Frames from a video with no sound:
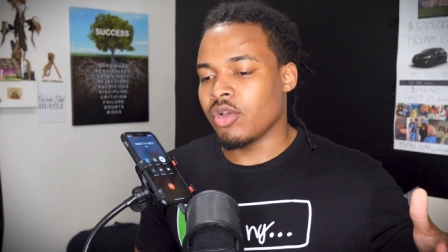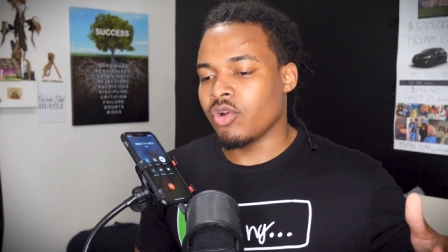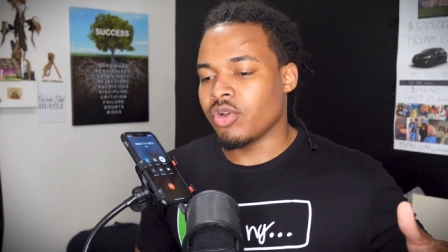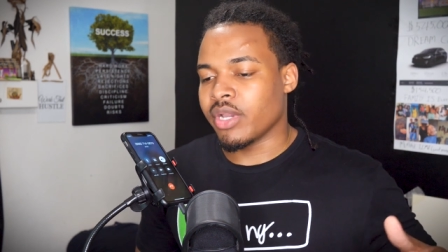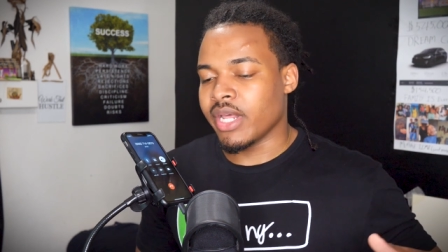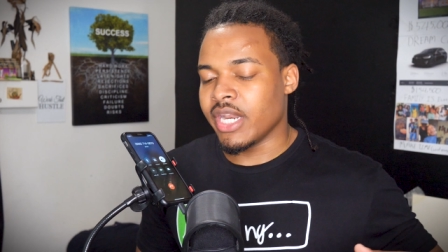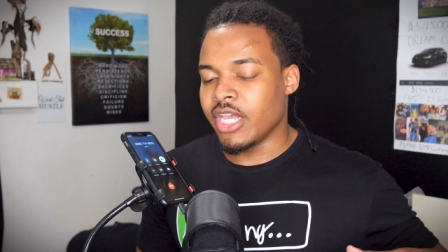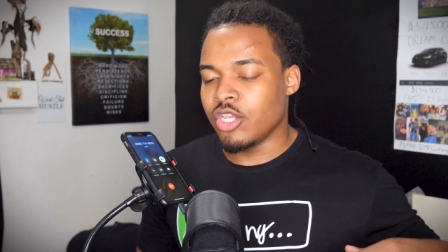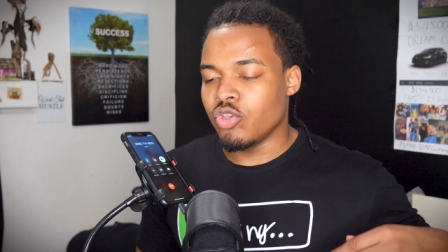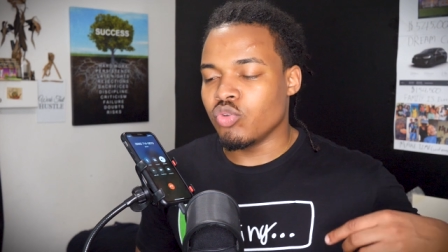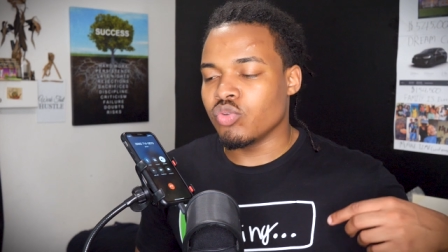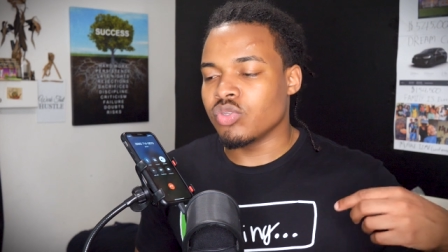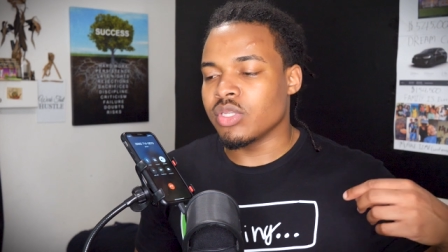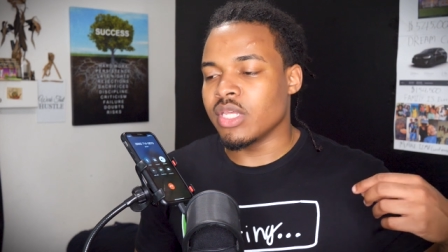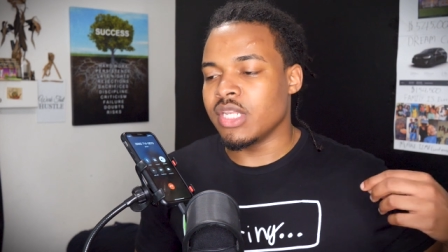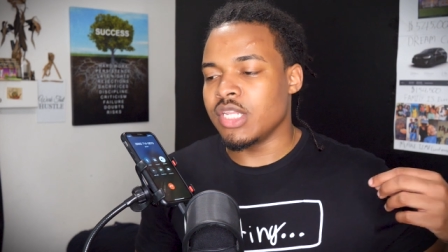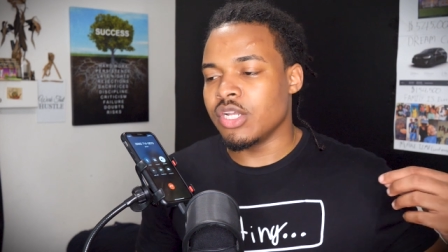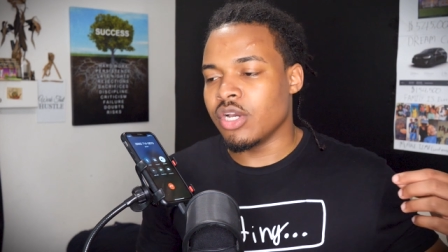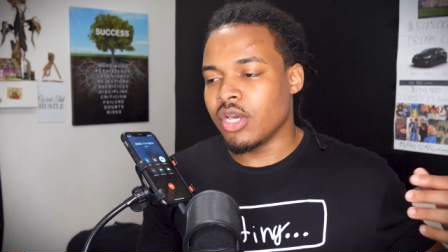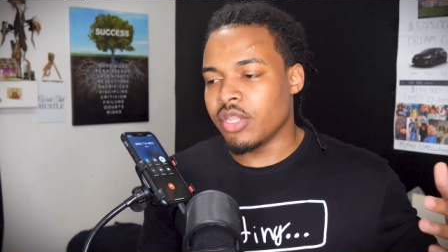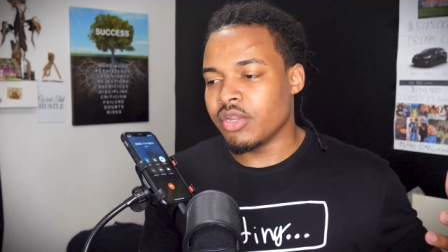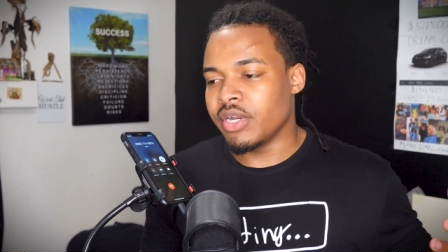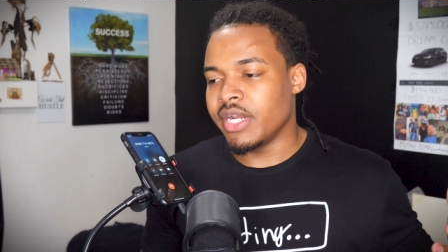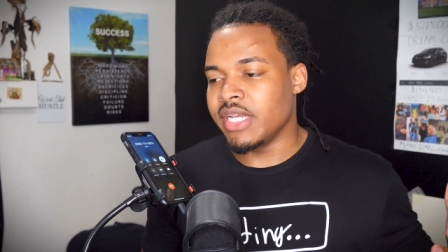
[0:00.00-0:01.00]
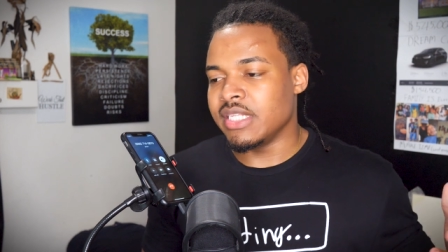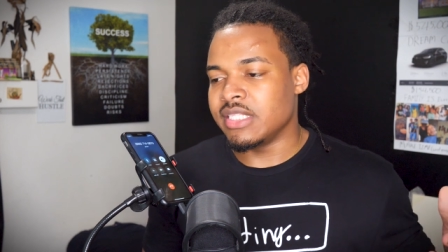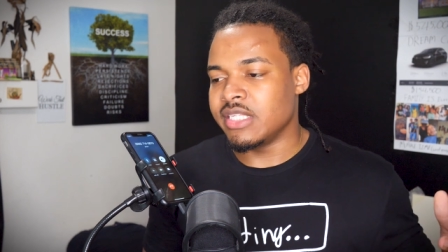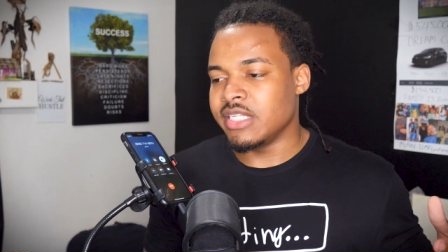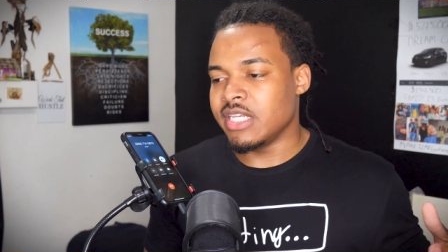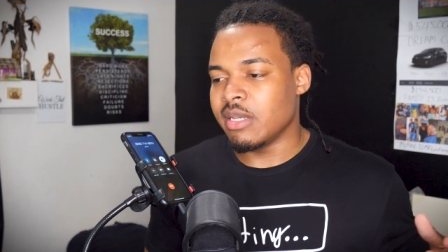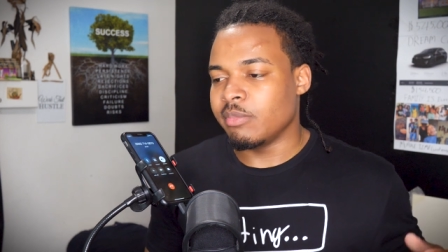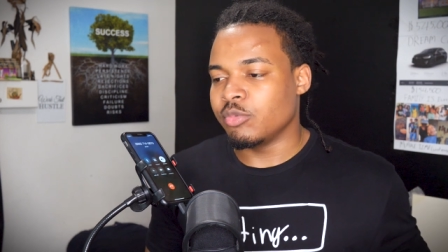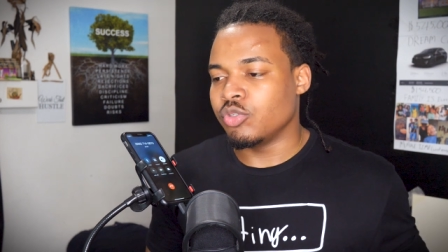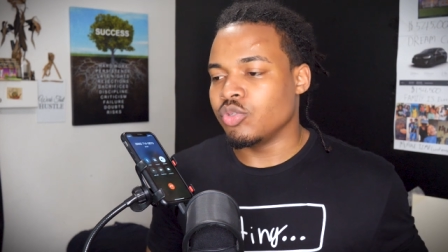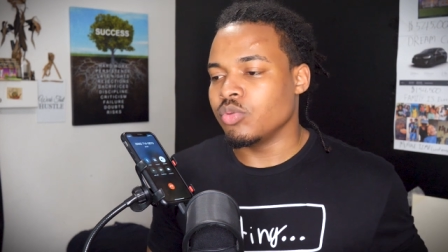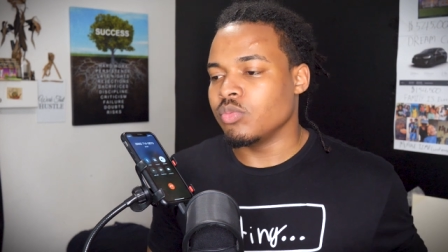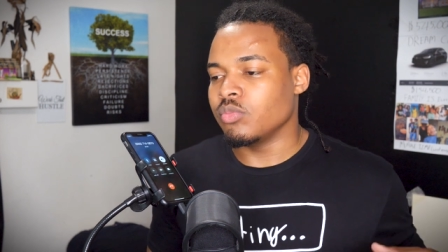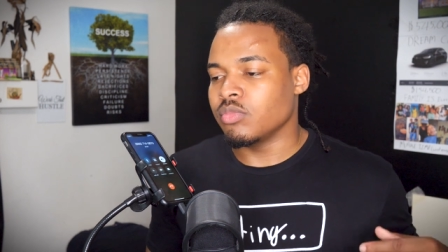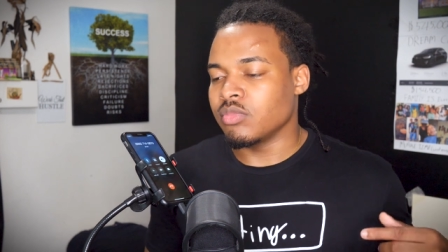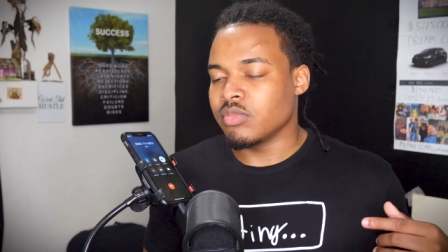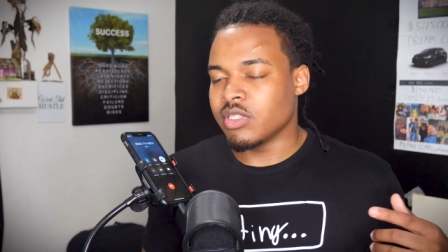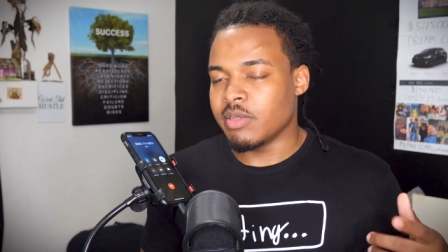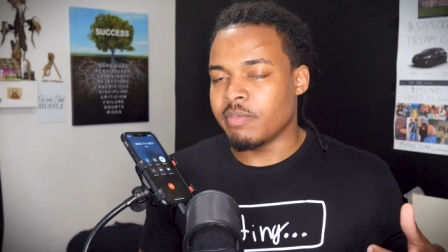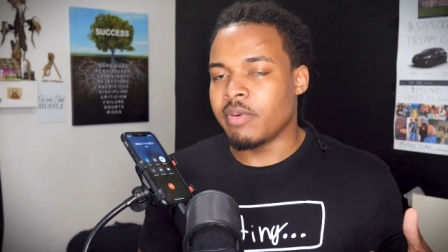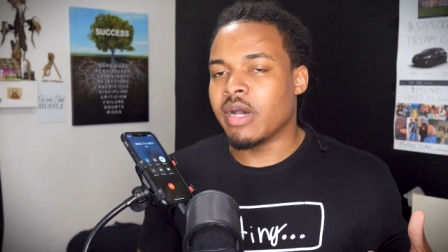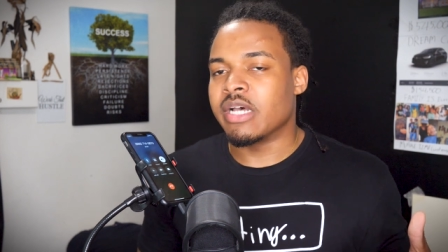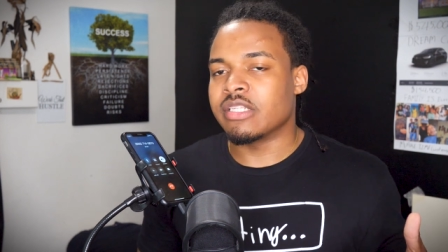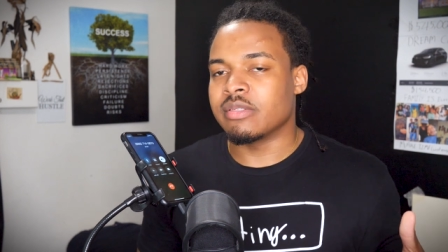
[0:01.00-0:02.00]
or can I use any other A T M to
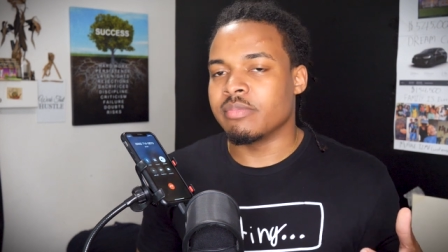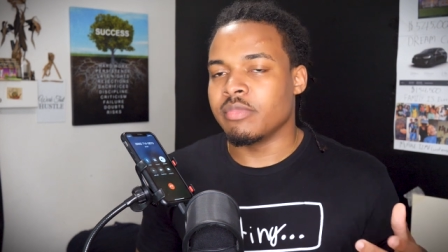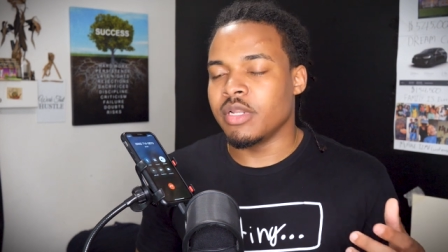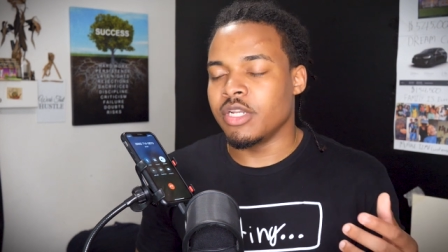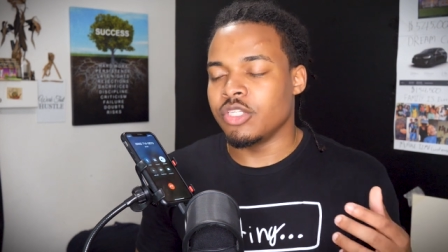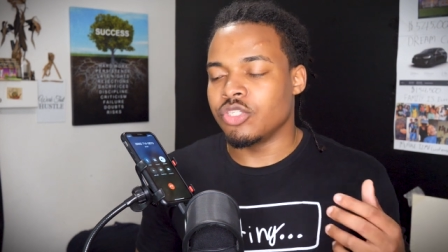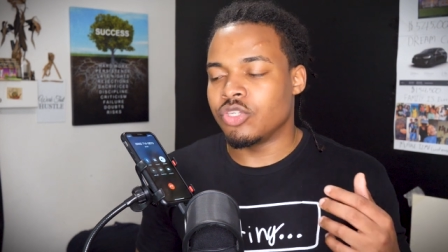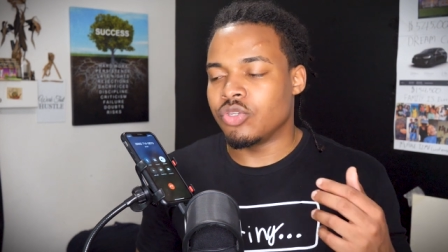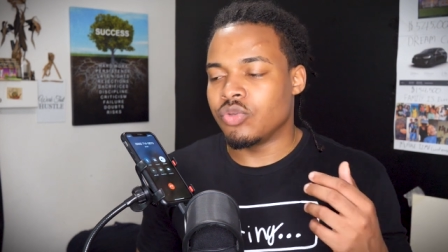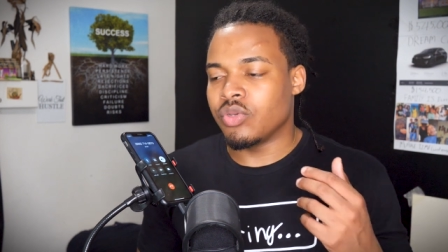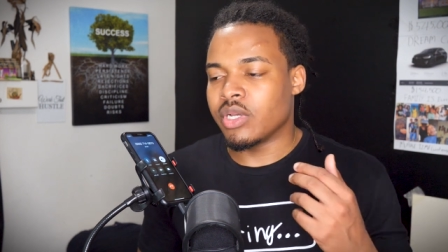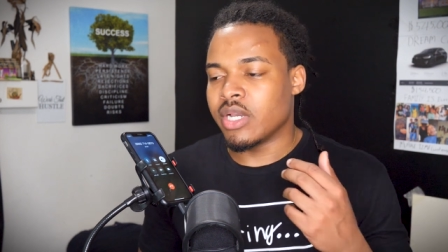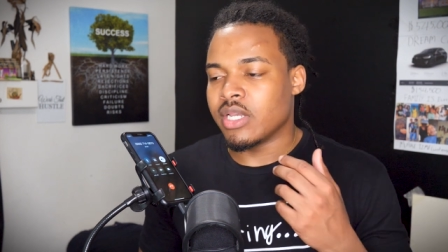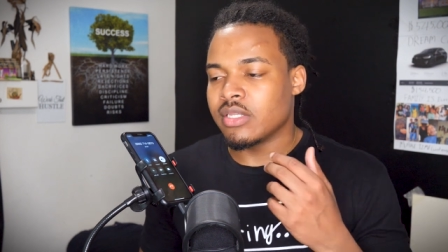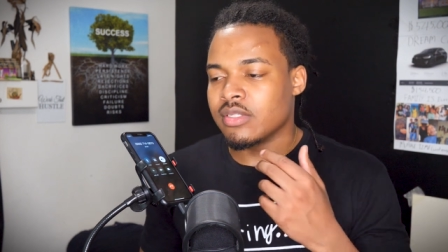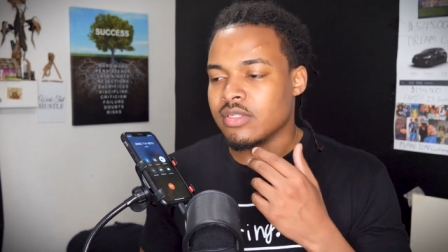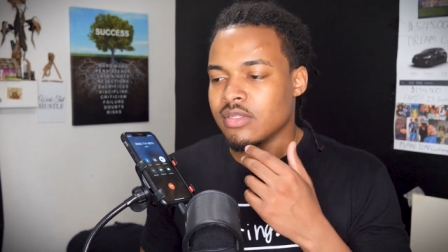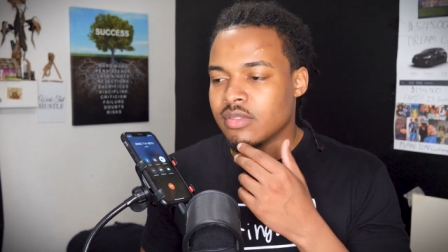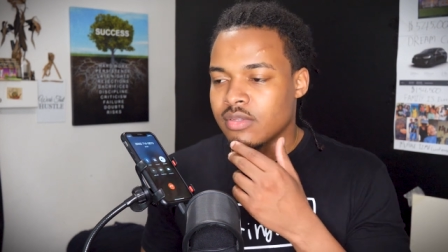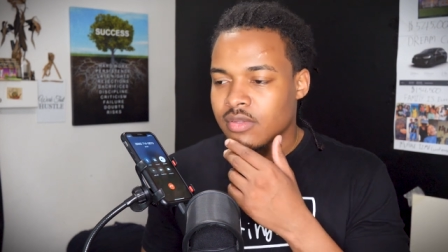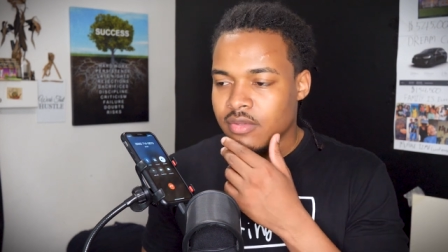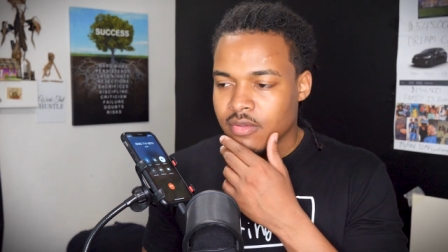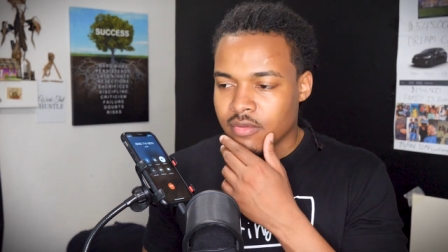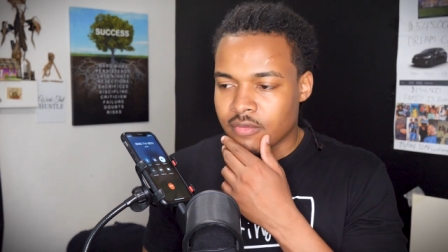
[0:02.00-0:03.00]
deposit money to you guys?